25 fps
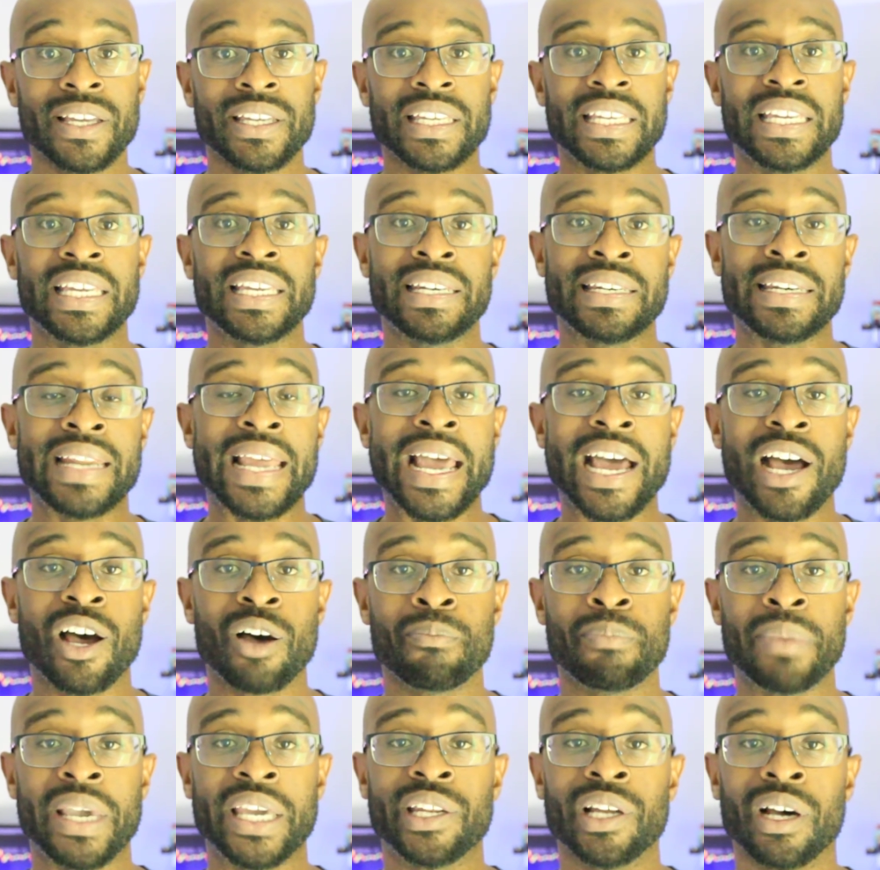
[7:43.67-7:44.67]
it
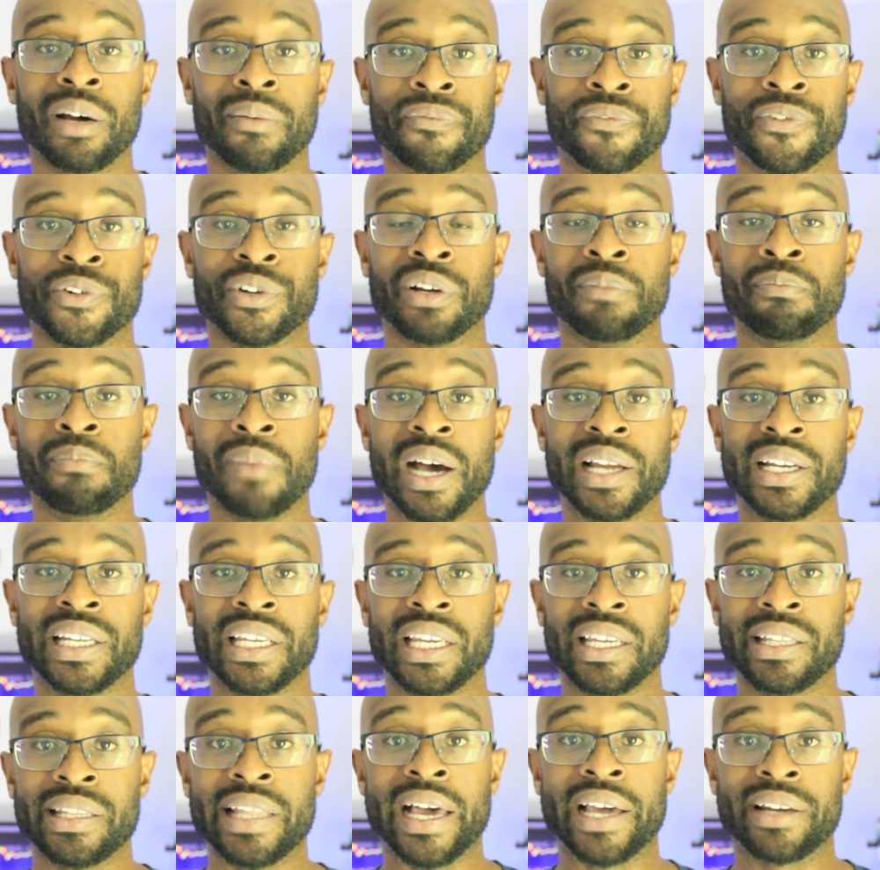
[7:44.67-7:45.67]
now made up for the
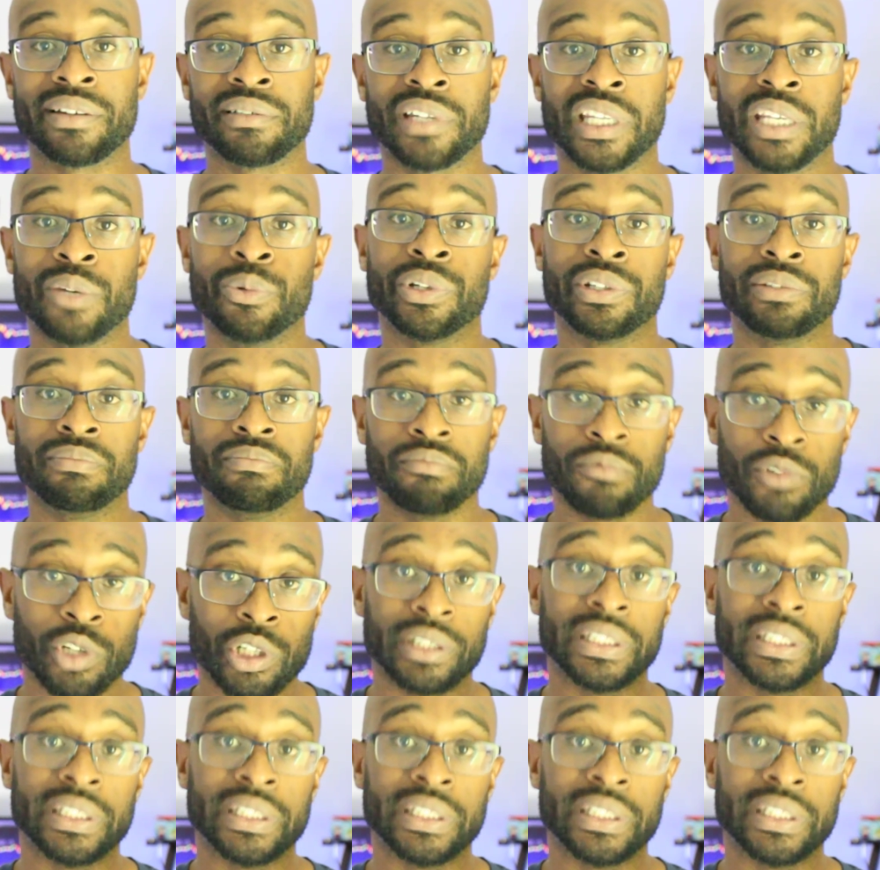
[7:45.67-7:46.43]
money that he would